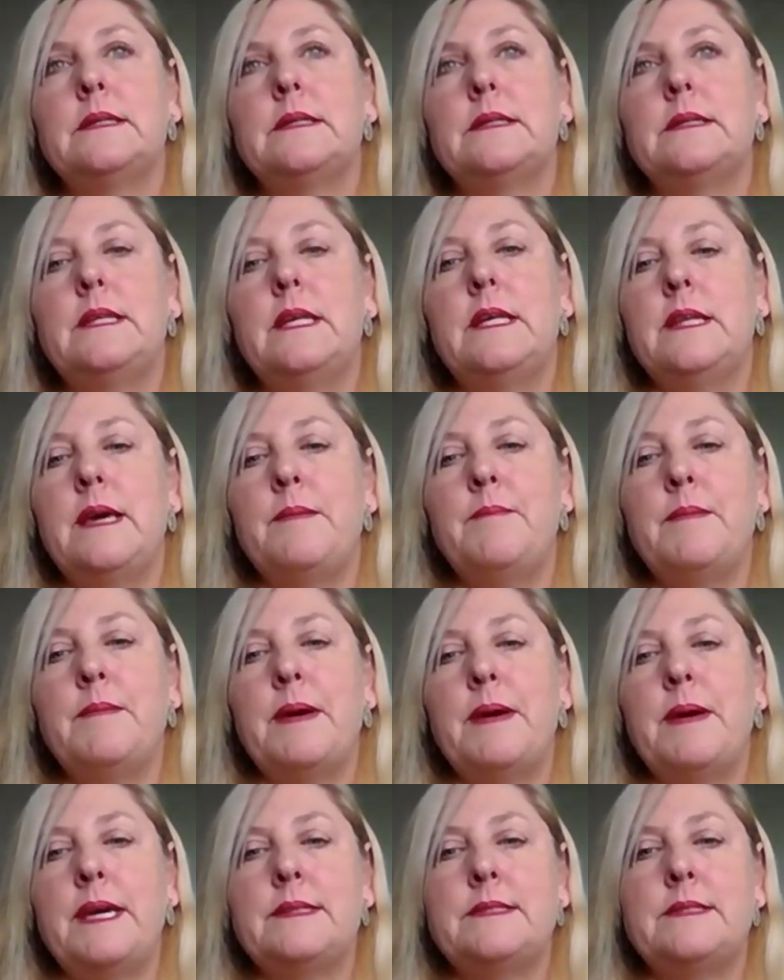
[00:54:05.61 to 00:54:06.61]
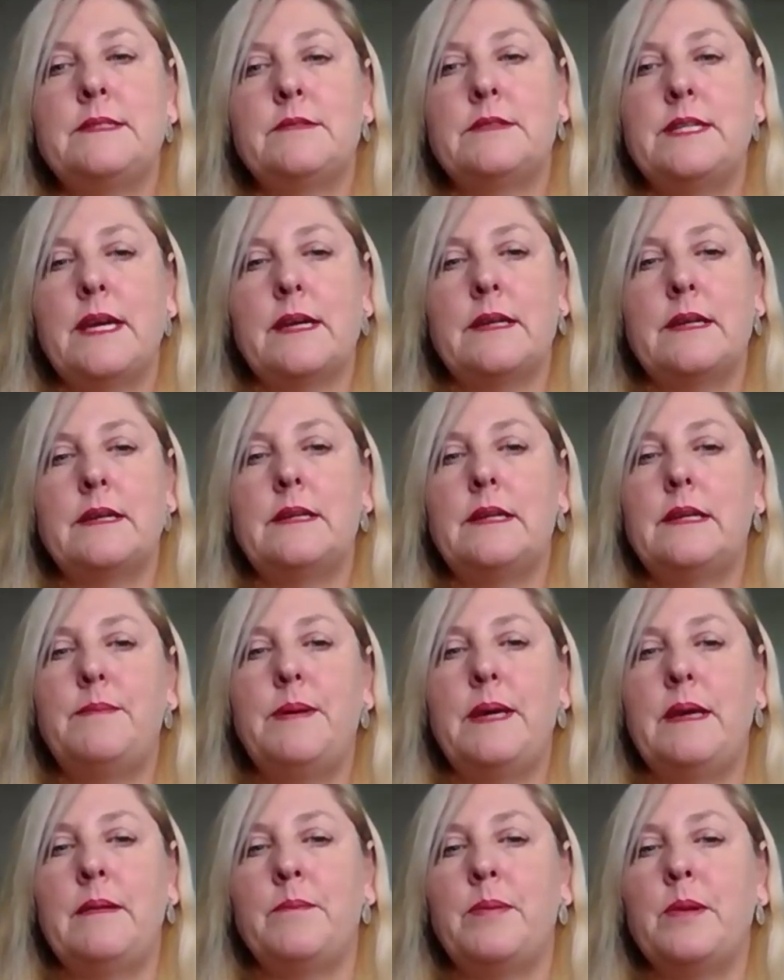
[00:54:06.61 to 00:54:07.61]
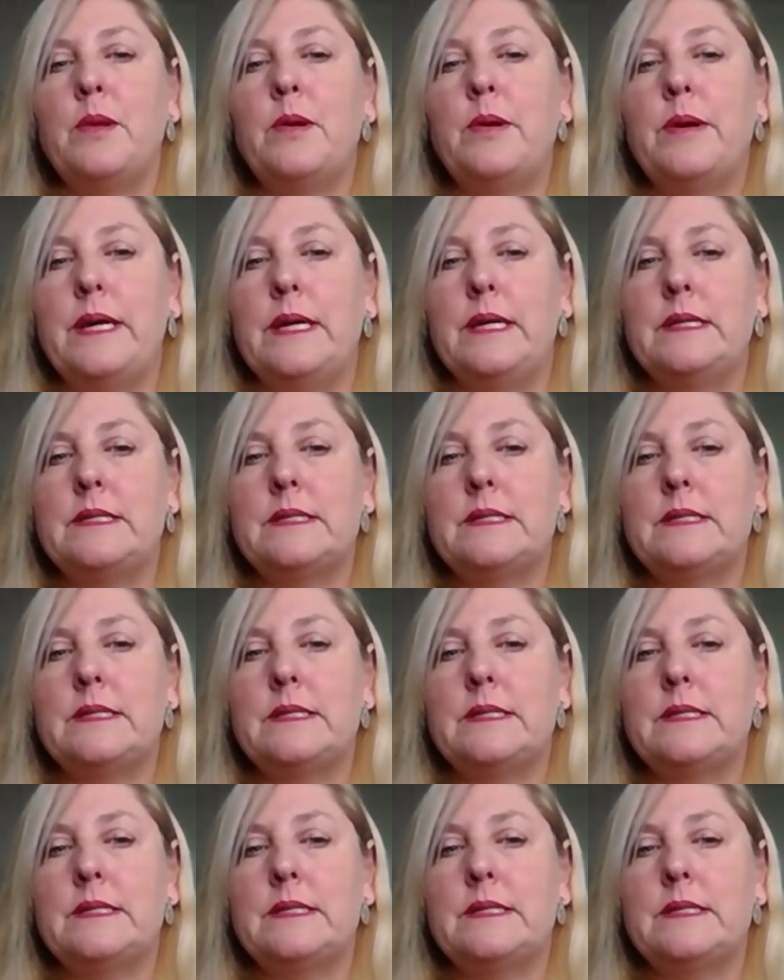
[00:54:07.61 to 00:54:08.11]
then they may still technically be employed.